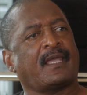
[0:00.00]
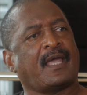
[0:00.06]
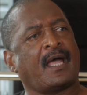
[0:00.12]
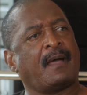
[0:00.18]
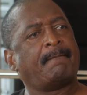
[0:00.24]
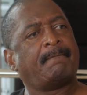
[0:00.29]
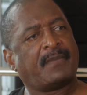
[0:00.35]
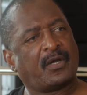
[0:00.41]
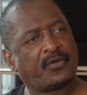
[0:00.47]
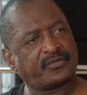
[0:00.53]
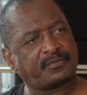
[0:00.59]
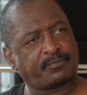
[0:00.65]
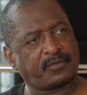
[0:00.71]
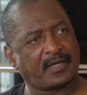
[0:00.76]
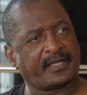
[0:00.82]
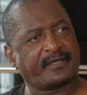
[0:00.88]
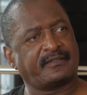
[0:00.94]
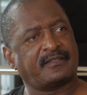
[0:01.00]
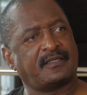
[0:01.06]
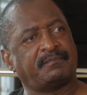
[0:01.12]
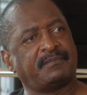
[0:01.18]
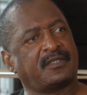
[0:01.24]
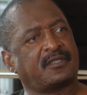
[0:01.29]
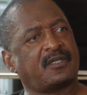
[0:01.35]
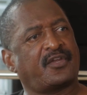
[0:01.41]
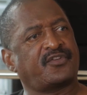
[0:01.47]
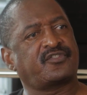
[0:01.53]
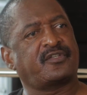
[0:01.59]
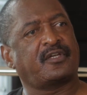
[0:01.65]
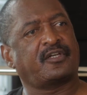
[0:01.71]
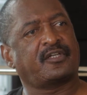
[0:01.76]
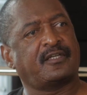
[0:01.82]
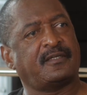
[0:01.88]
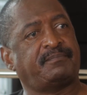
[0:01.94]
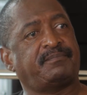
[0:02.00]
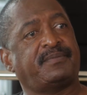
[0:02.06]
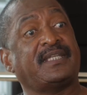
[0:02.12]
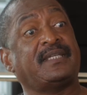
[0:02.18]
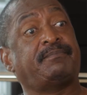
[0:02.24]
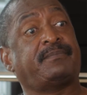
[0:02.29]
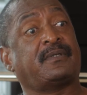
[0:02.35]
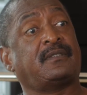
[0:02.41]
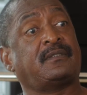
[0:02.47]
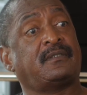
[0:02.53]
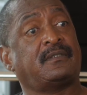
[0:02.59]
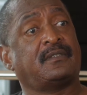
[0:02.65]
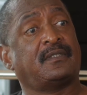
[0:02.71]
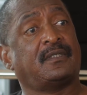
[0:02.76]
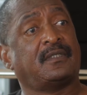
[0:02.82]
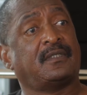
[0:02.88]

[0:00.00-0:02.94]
I'm most proud of them because they're good people.